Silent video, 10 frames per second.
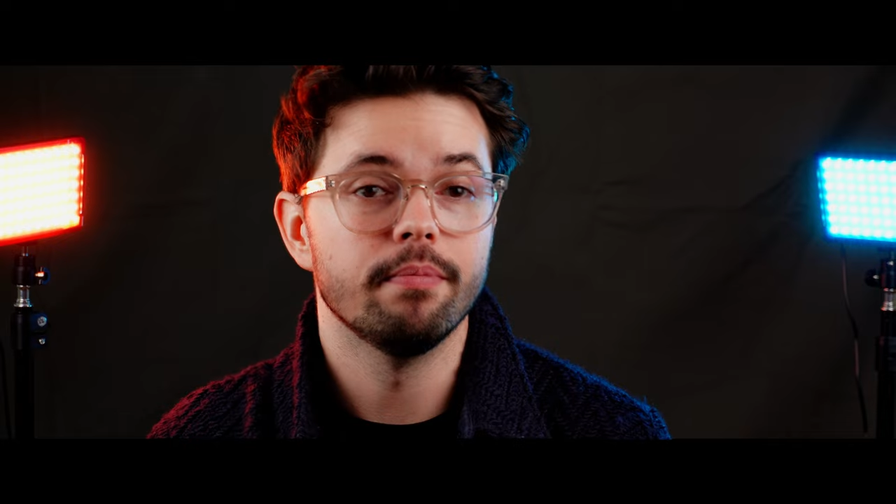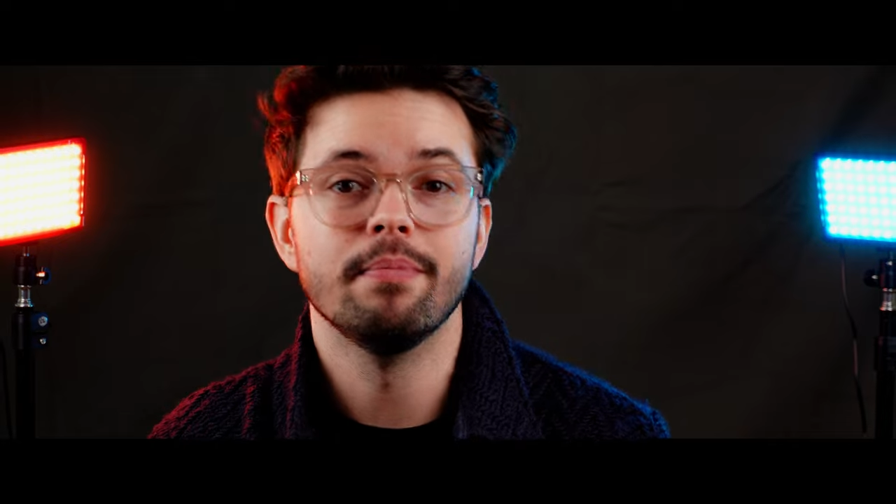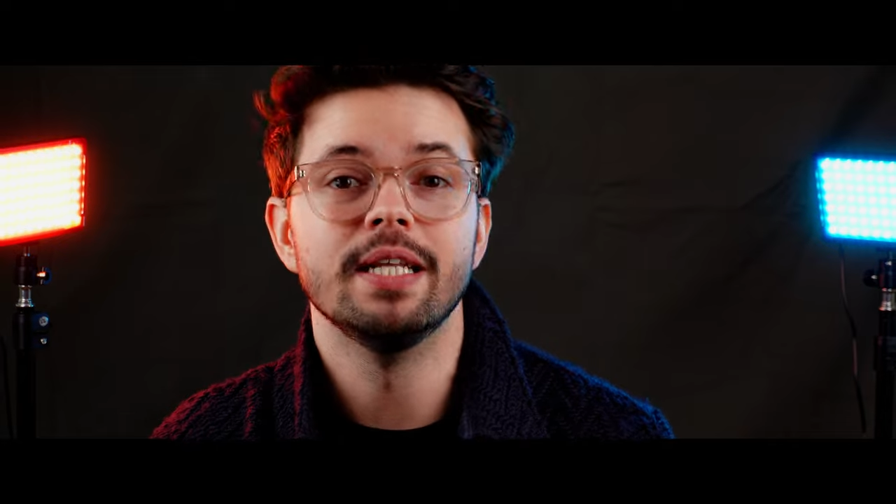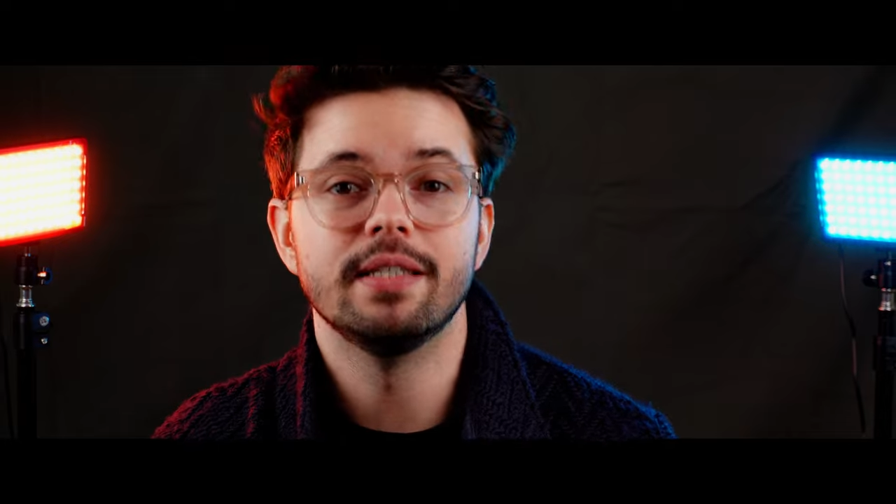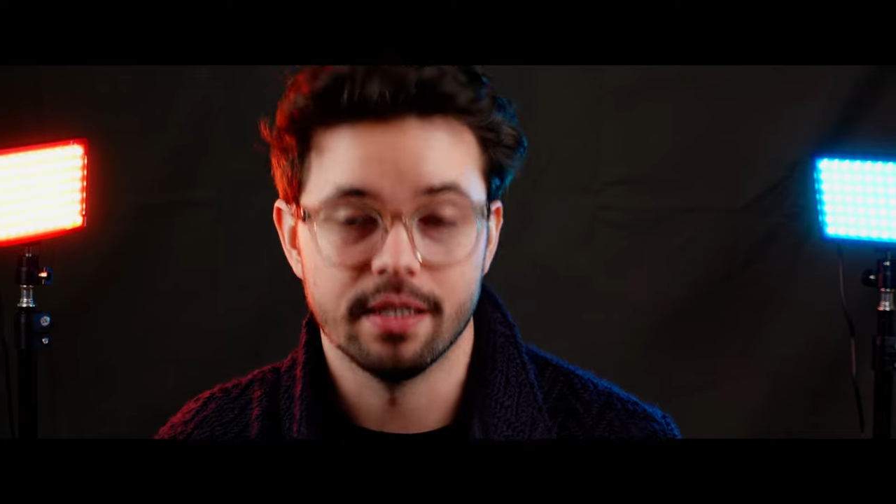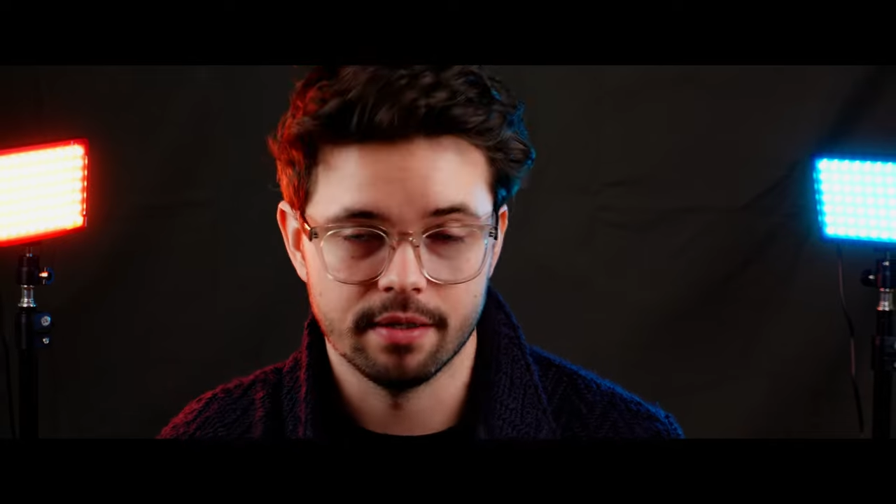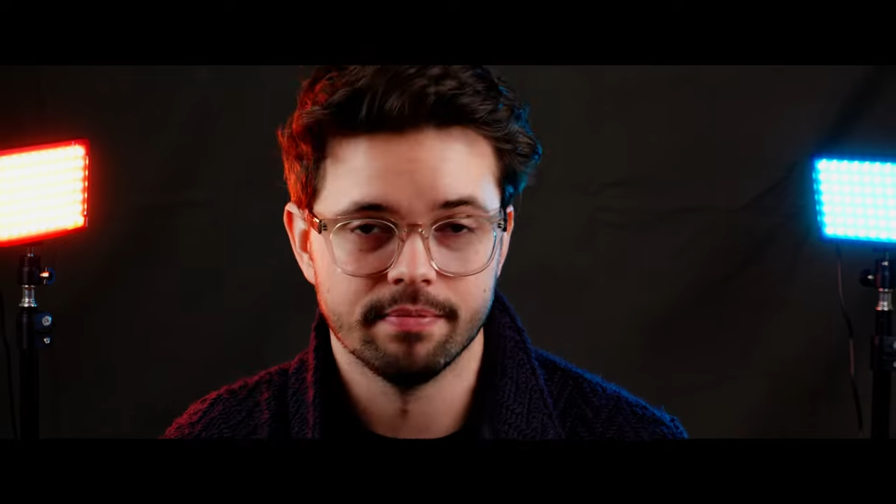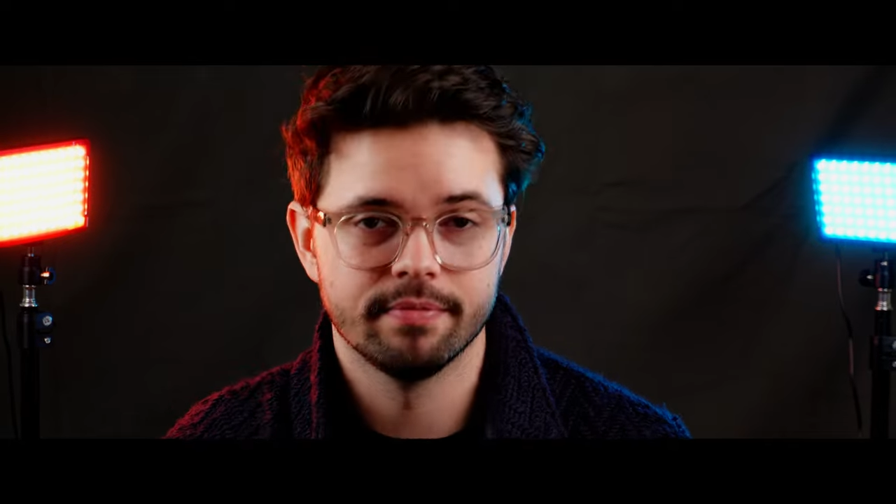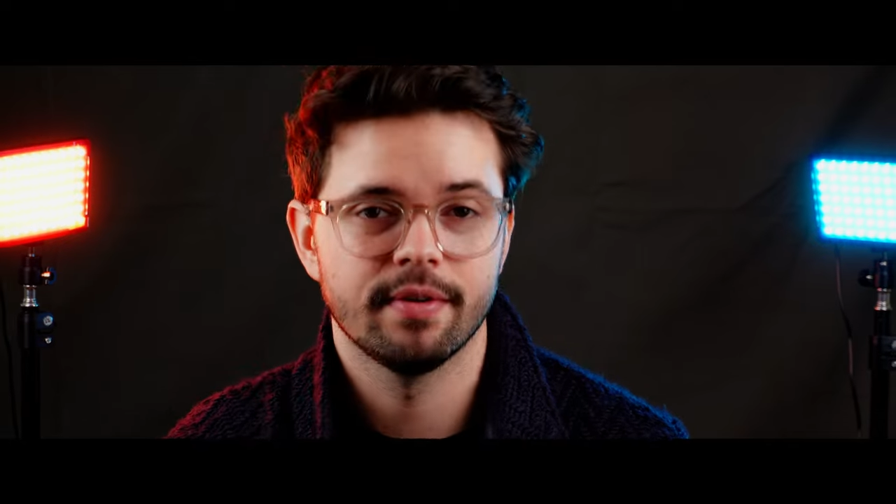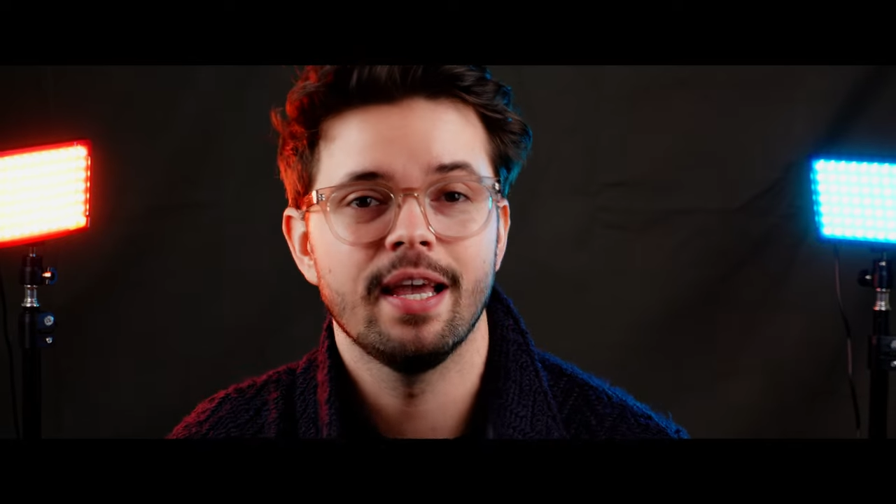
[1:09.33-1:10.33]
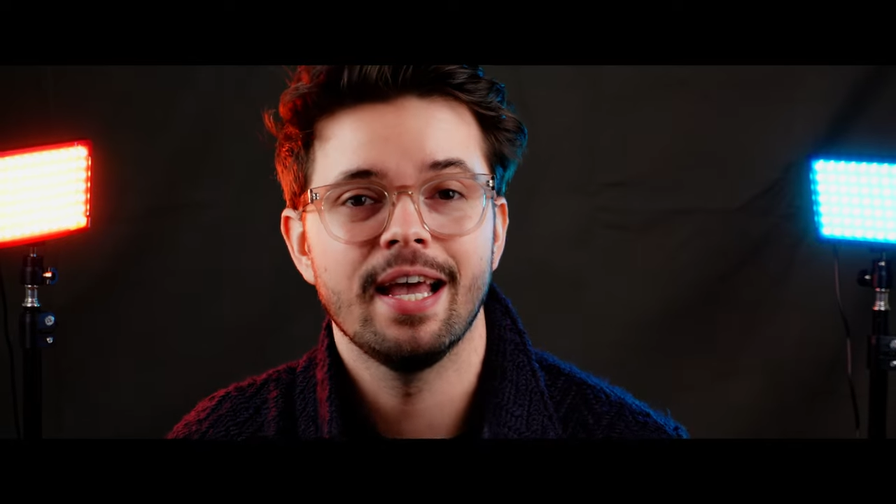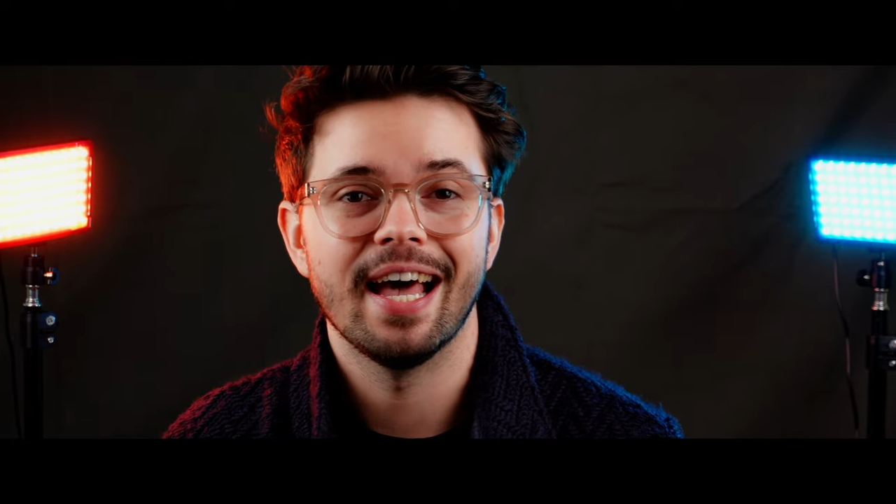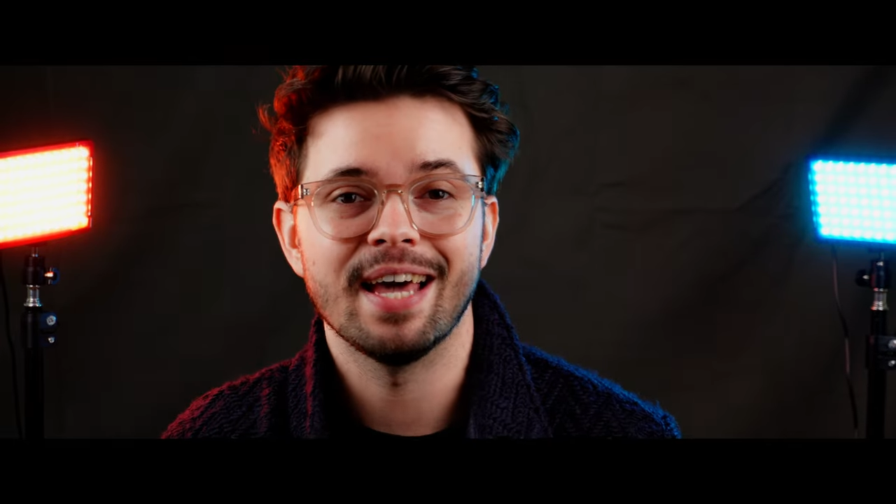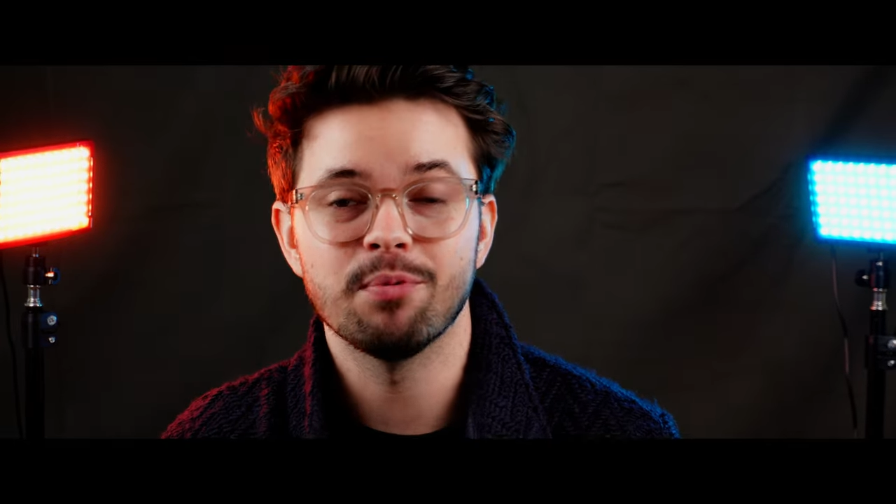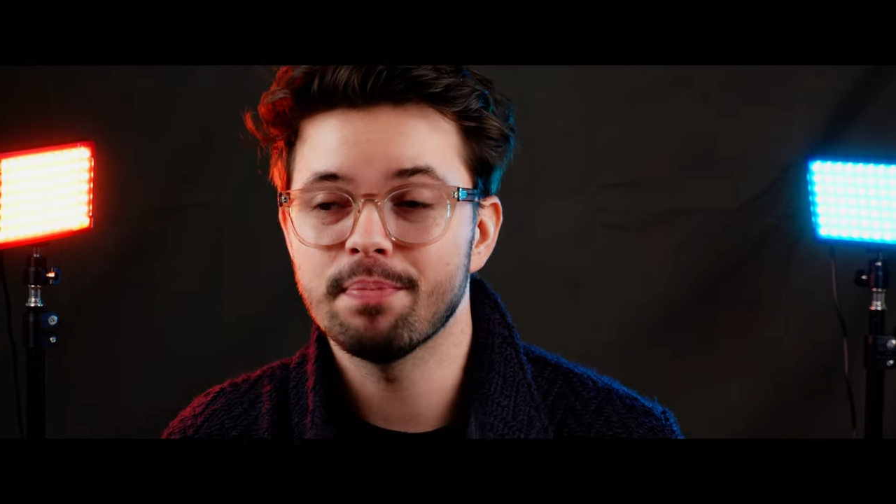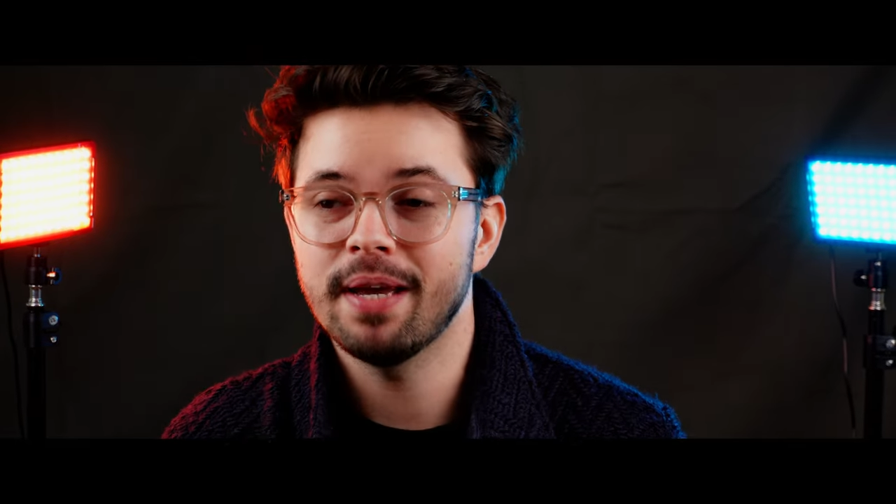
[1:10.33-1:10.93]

minted. And what